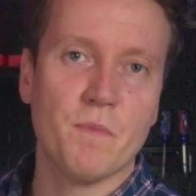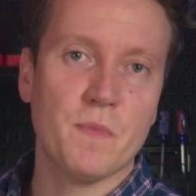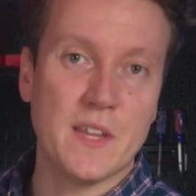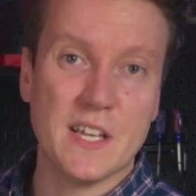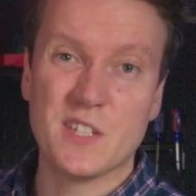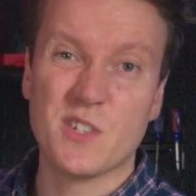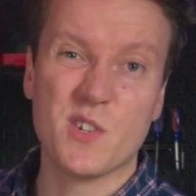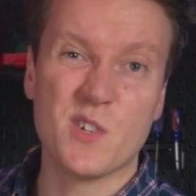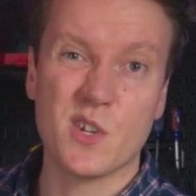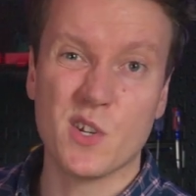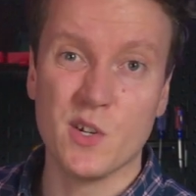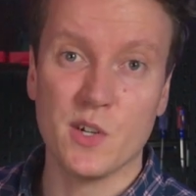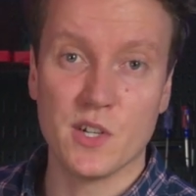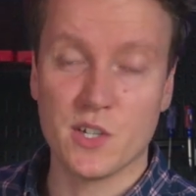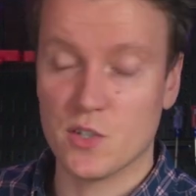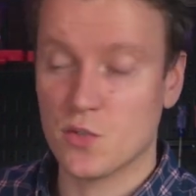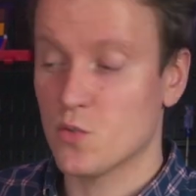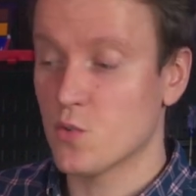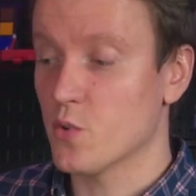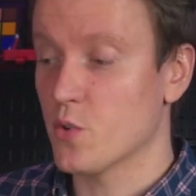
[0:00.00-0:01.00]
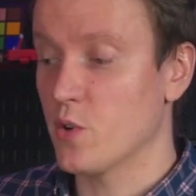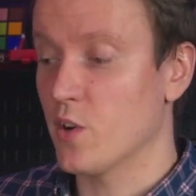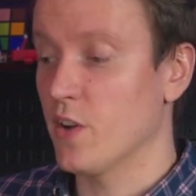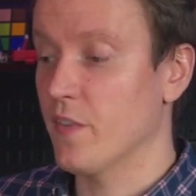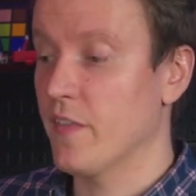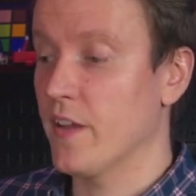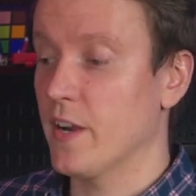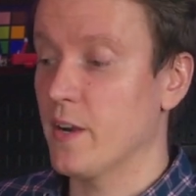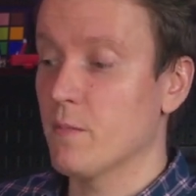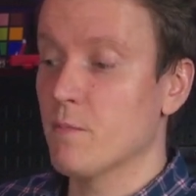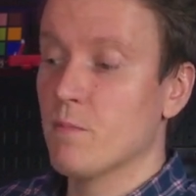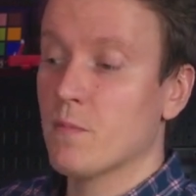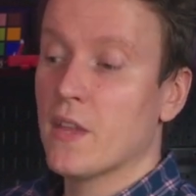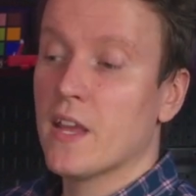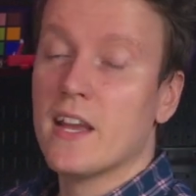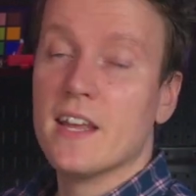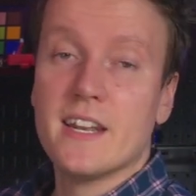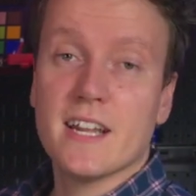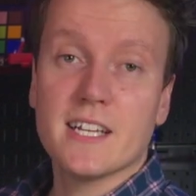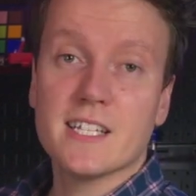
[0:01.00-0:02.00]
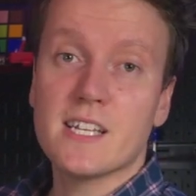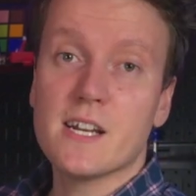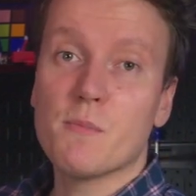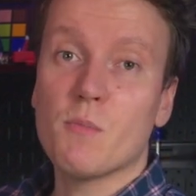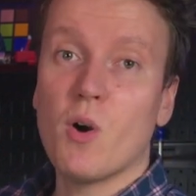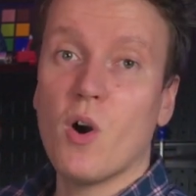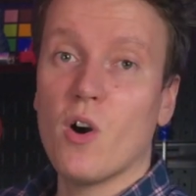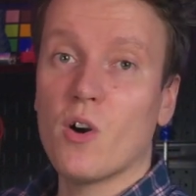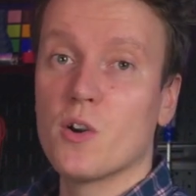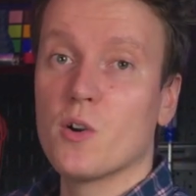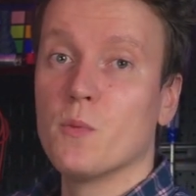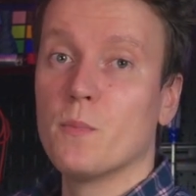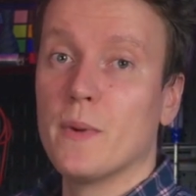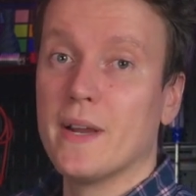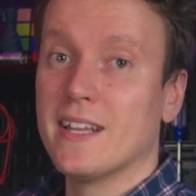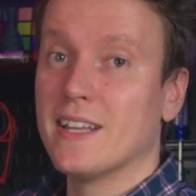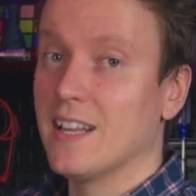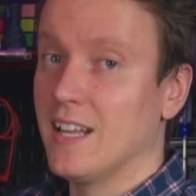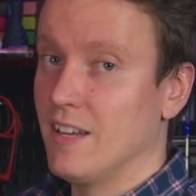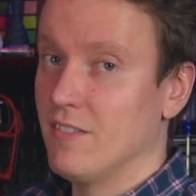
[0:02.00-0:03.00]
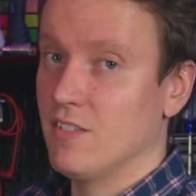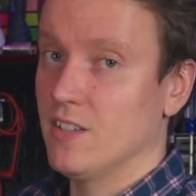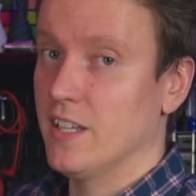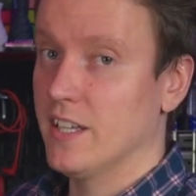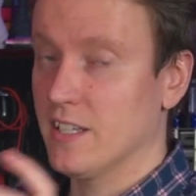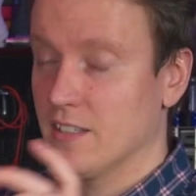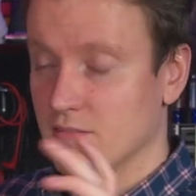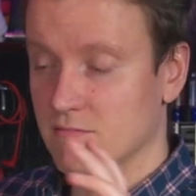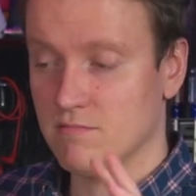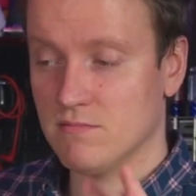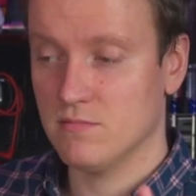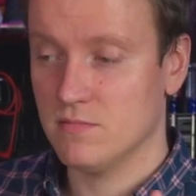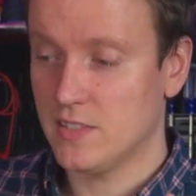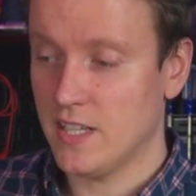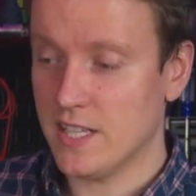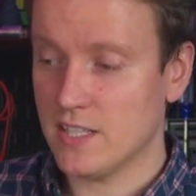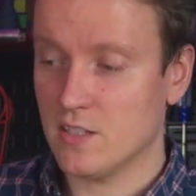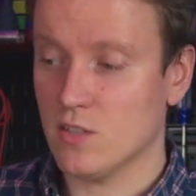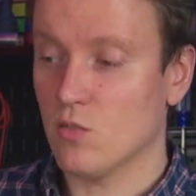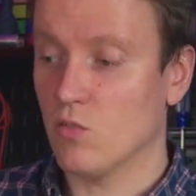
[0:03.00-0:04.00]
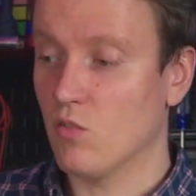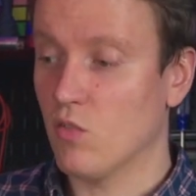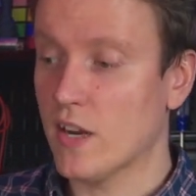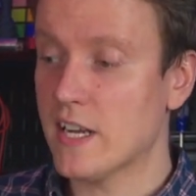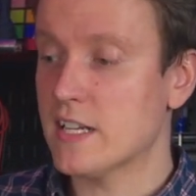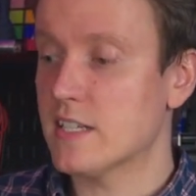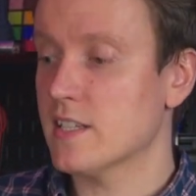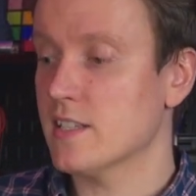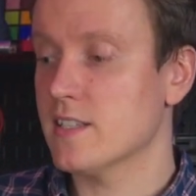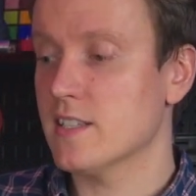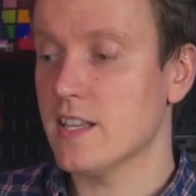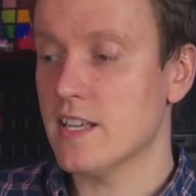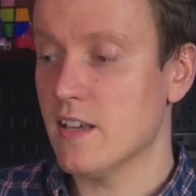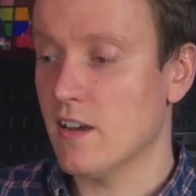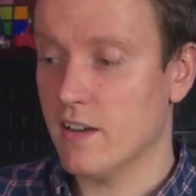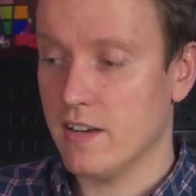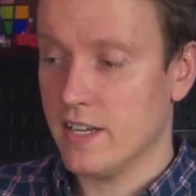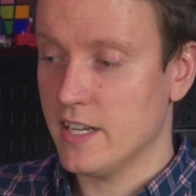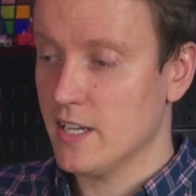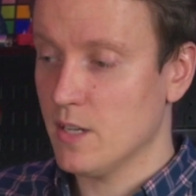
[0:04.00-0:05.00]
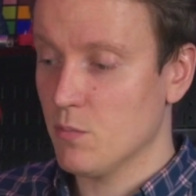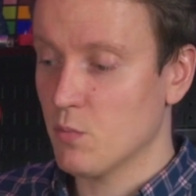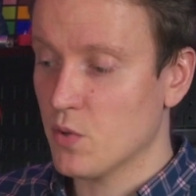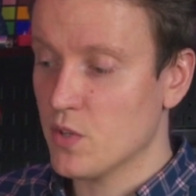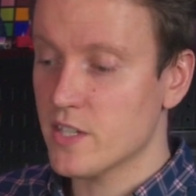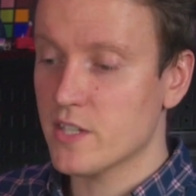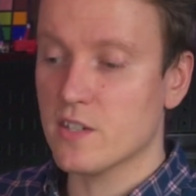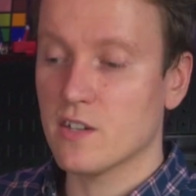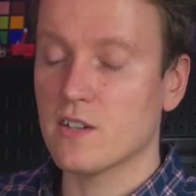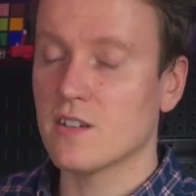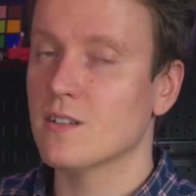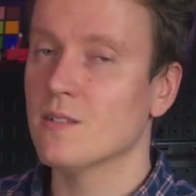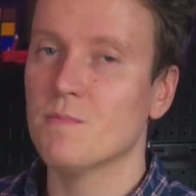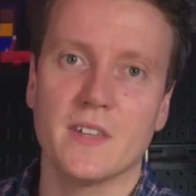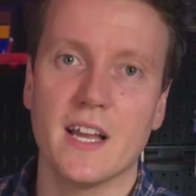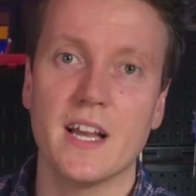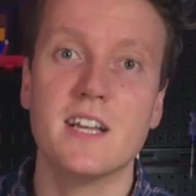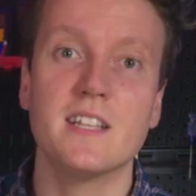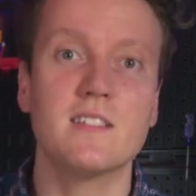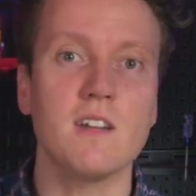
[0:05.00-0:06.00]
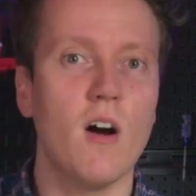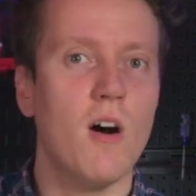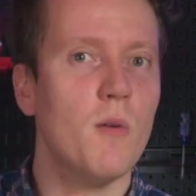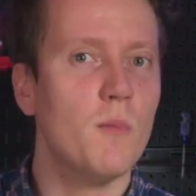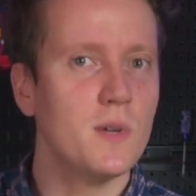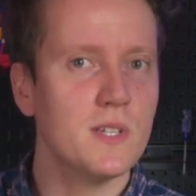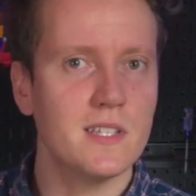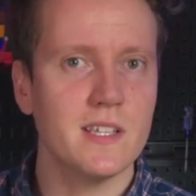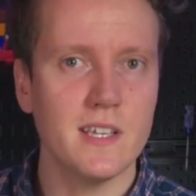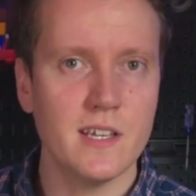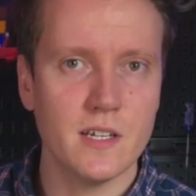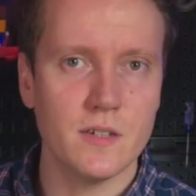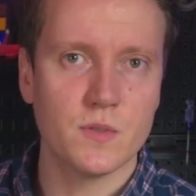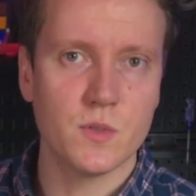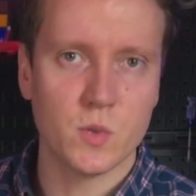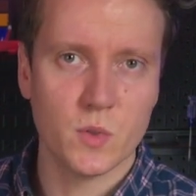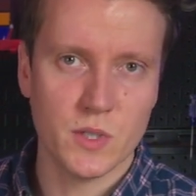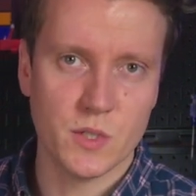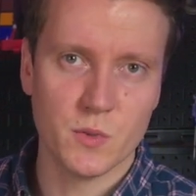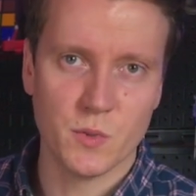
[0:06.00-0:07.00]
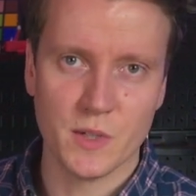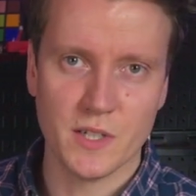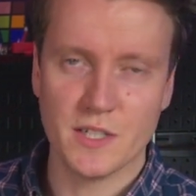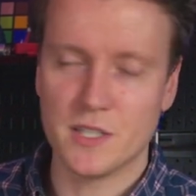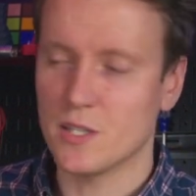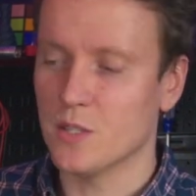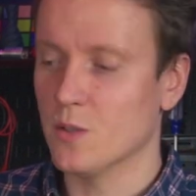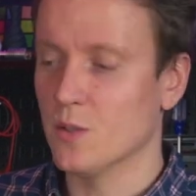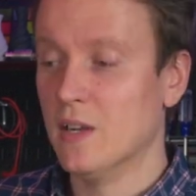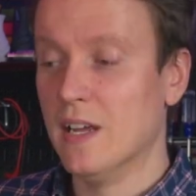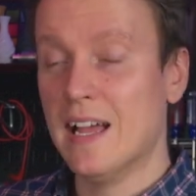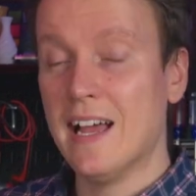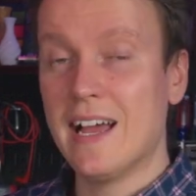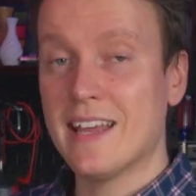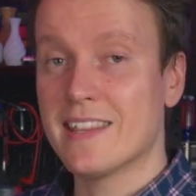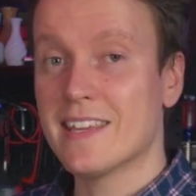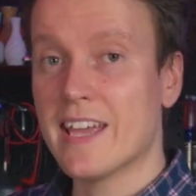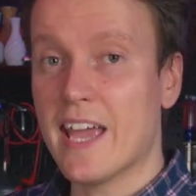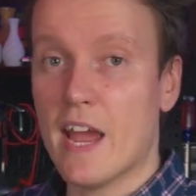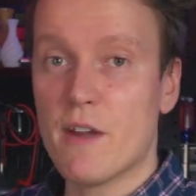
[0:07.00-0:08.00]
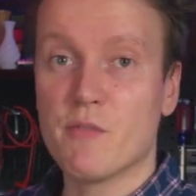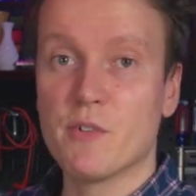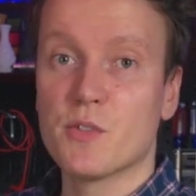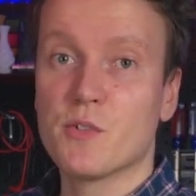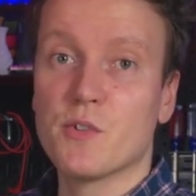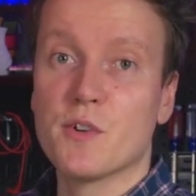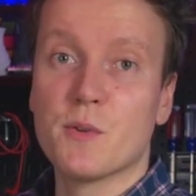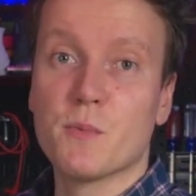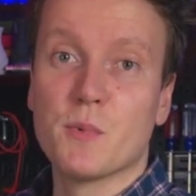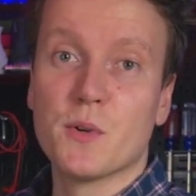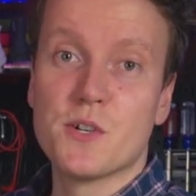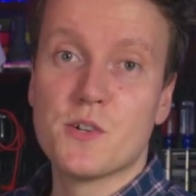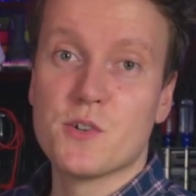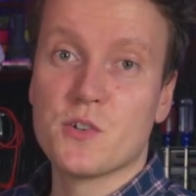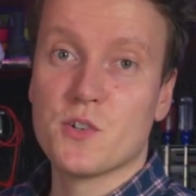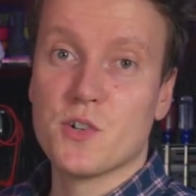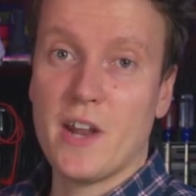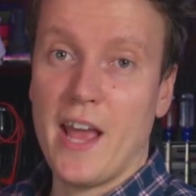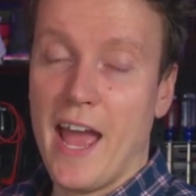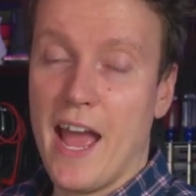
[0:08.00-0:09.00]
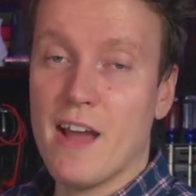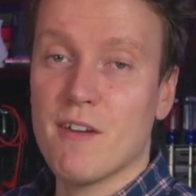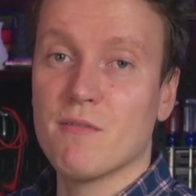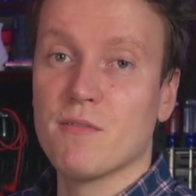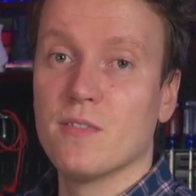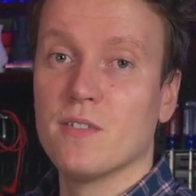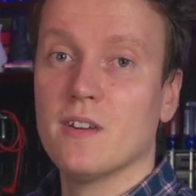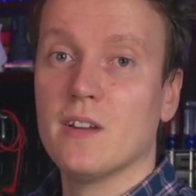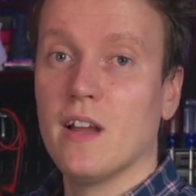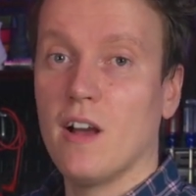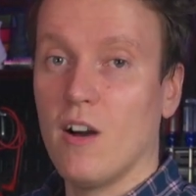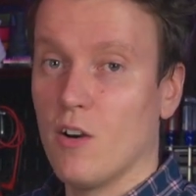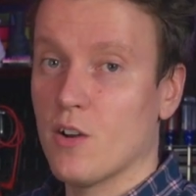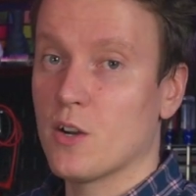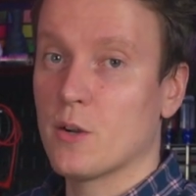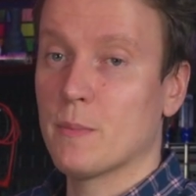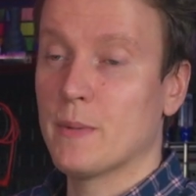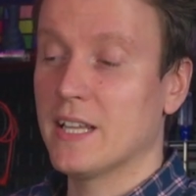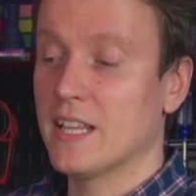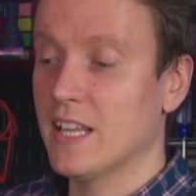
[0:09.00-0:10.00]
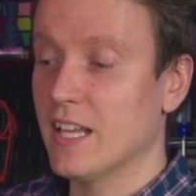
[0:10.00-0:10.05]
It's just a good extruder on there. Next up, auto bed leveling. That's great to see on any printer. It's almost the end of 2022. I think every 3D printer should have auto bed